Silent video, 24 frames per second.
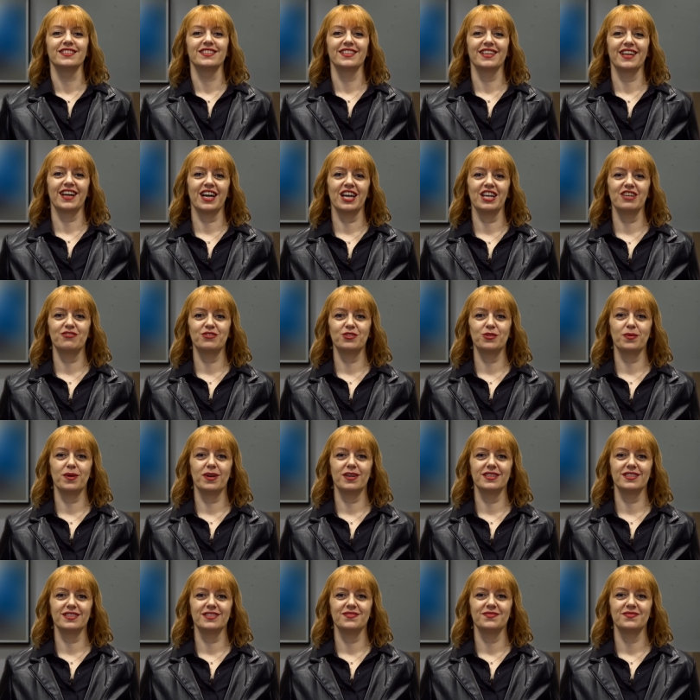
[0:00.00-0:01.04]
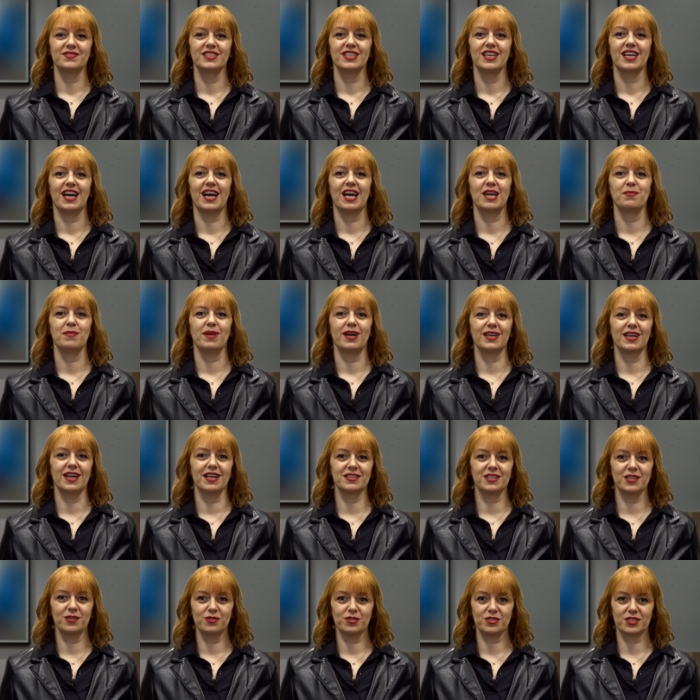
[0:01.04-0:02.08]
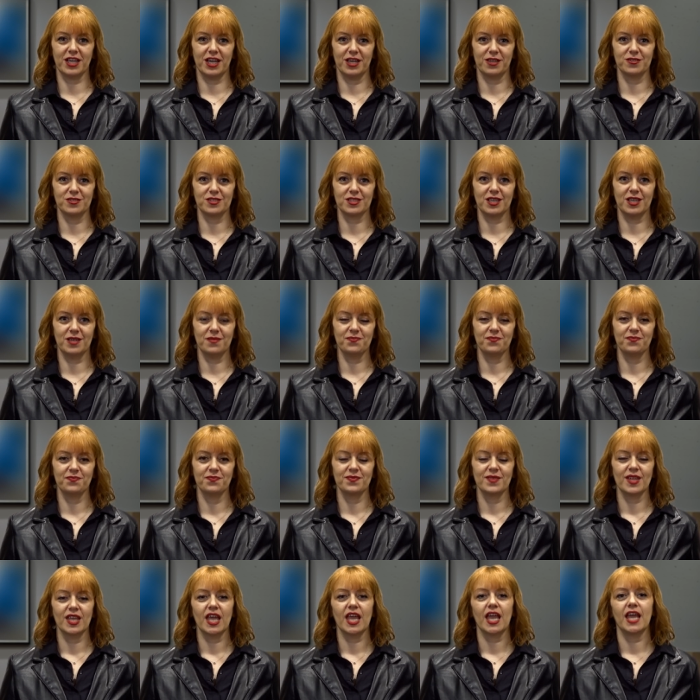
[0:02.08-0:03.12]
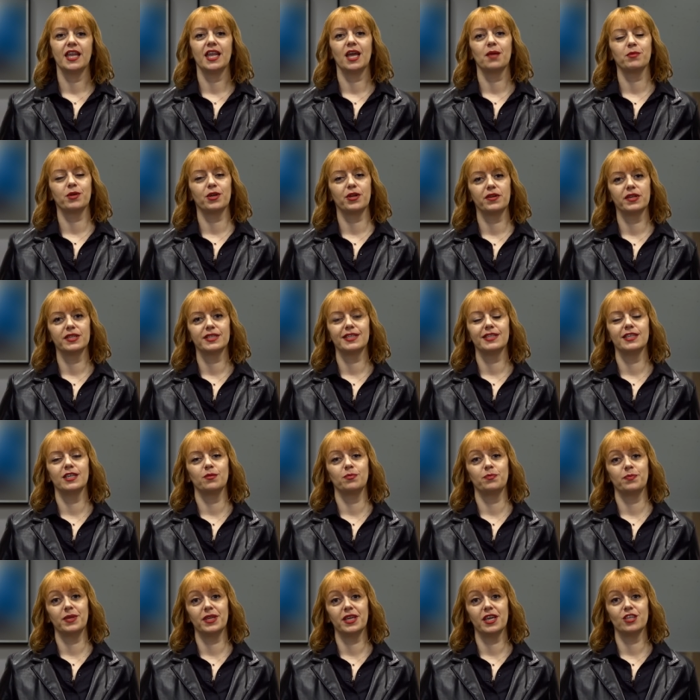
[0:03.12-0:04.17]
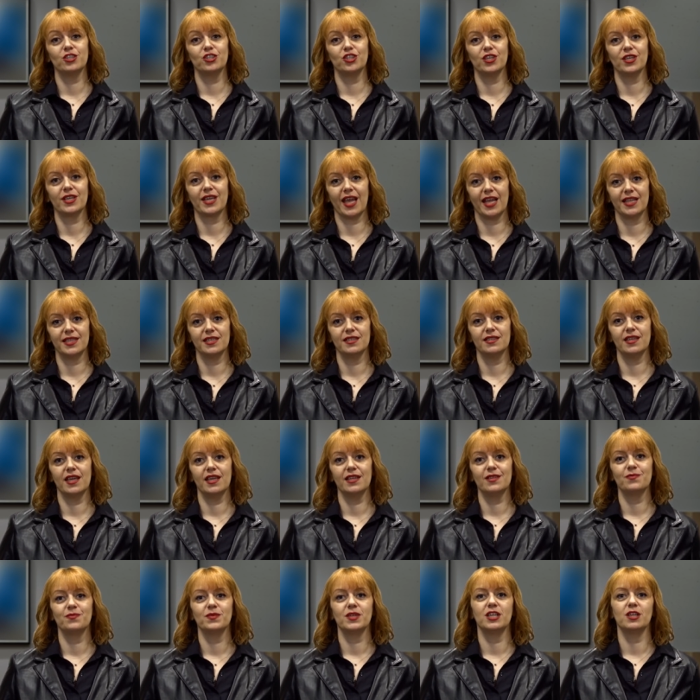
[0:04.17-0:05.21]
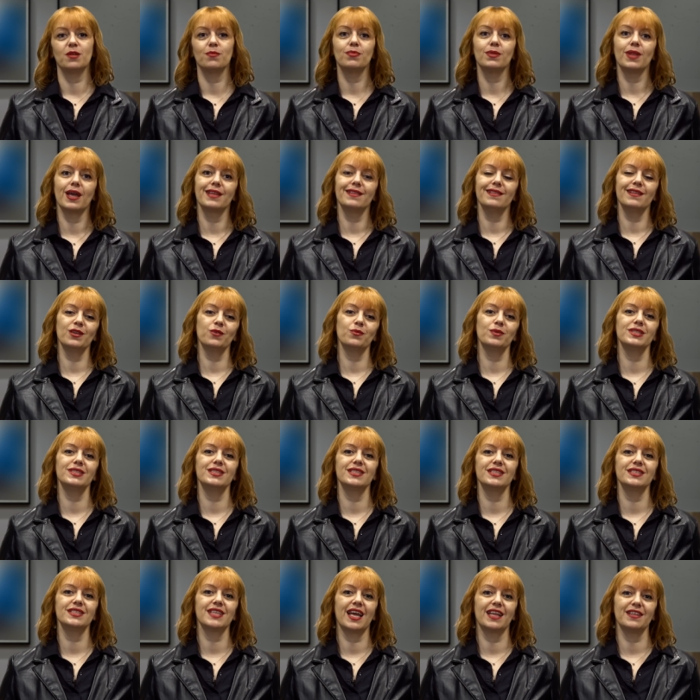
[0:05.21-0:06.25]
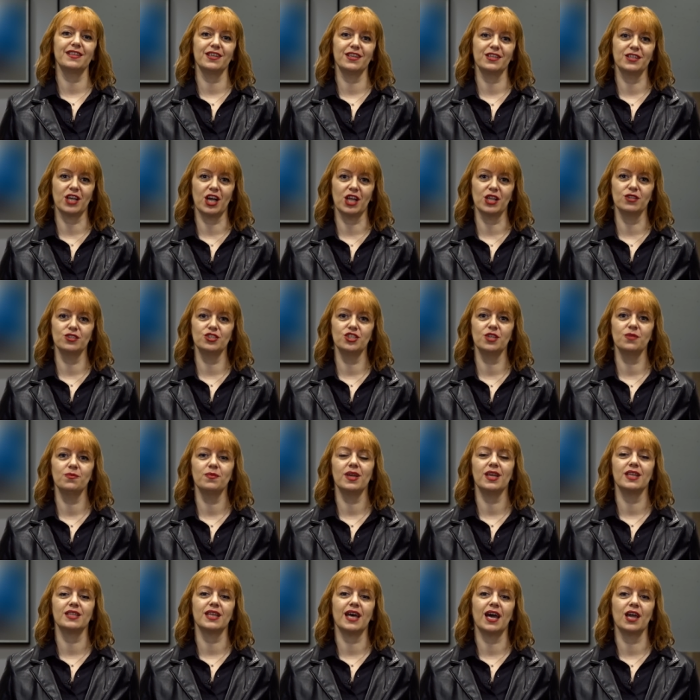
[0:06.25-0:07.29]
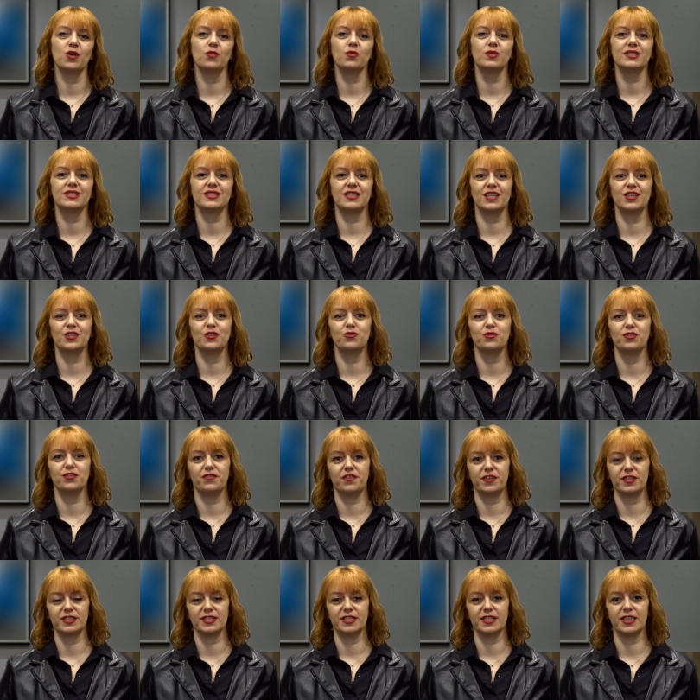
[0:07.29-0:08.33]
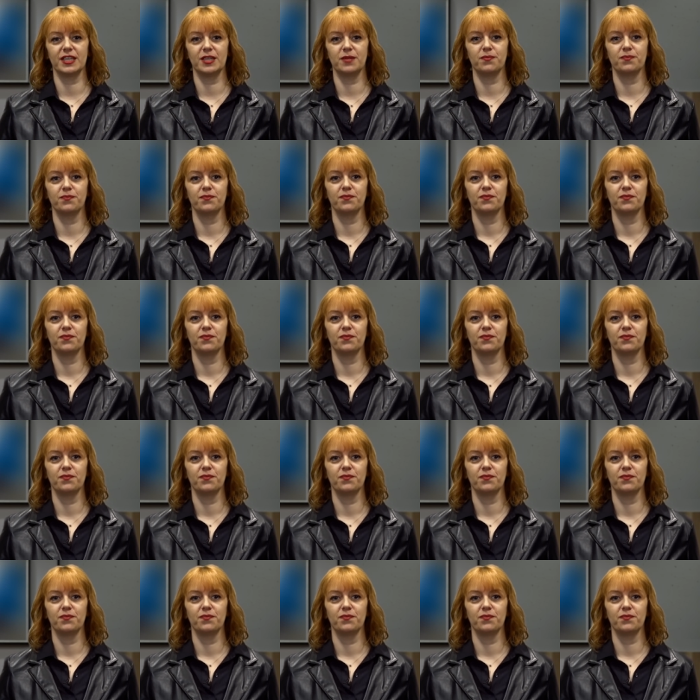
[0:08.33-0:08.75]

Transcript: Hi everyone, I'm Agata Guskaroska, and I'm currently a PhD candidate in Applied Linguistics and Technology at Iowa State University.